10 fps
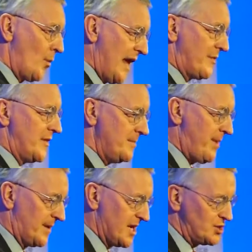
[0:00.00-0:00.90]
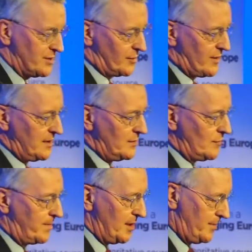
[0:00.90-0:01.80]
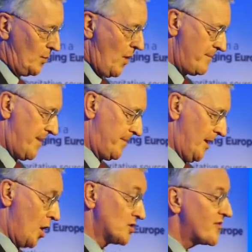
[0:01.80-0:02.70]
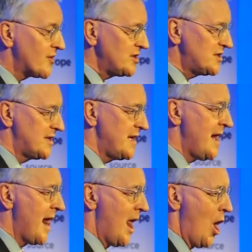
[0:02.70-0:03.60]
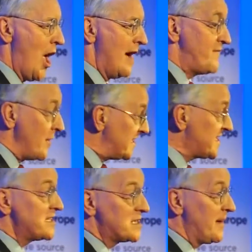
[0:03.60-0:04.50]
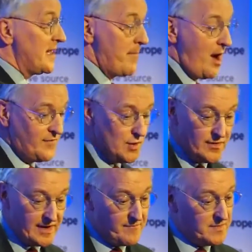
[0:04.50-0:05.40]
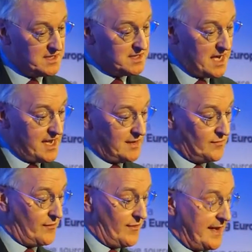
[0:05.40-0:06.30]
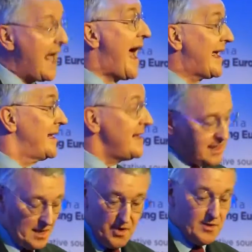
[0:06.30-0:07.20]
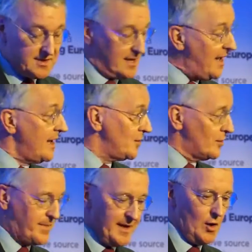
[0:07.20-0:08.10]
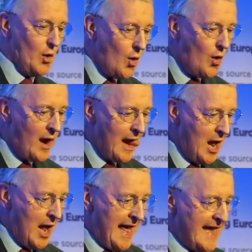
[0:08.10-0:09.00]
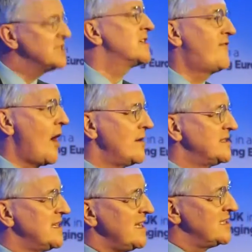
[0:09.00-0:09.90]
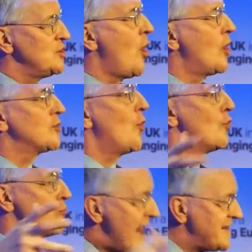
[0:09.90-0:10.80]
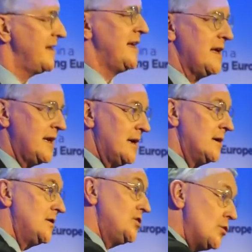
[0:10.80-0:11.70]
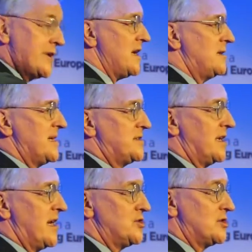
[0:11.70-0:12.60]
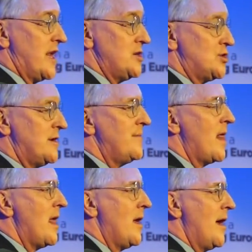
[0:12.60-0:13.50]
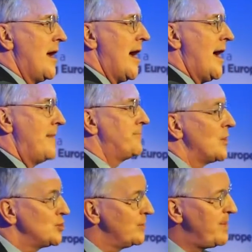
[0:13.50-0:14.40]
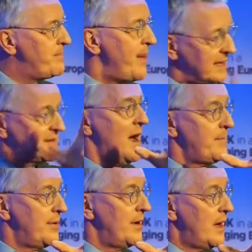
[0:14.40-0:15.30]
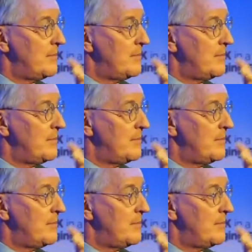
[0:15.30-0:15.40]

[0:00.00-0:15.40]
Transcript: we had the publication of the Great Repeal Bill white paper last Thursday. Very sensibly, in my view, the government is saying that the acquis communautaire, European law, insofar as it is not already in UK domestic legislation, should be picked up,